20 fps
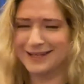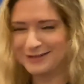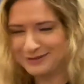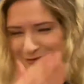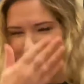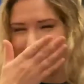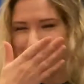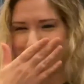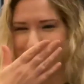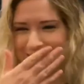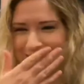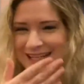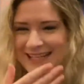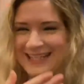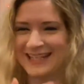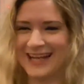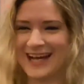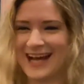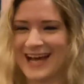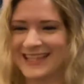Oh my
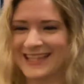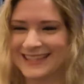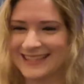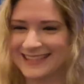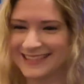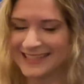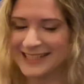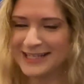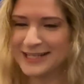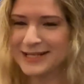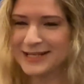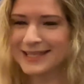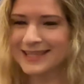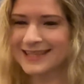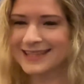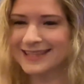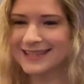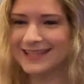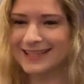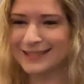god.
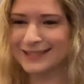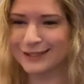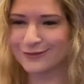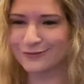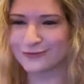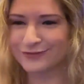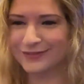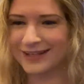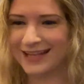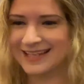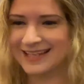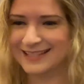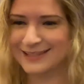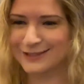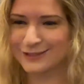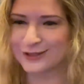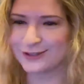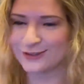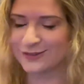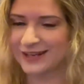This fight
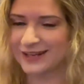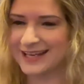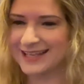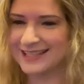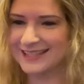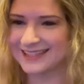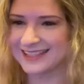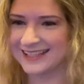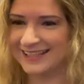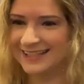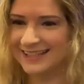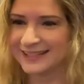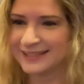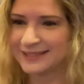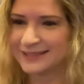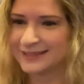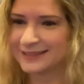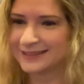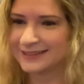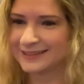is crazy.
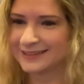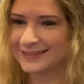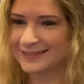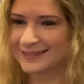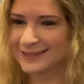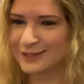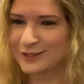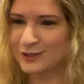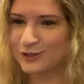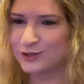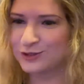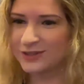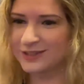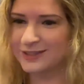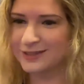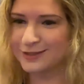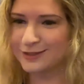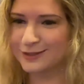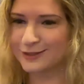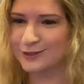
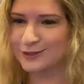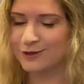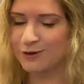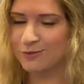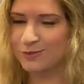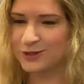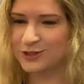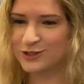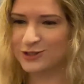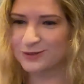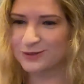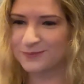So much.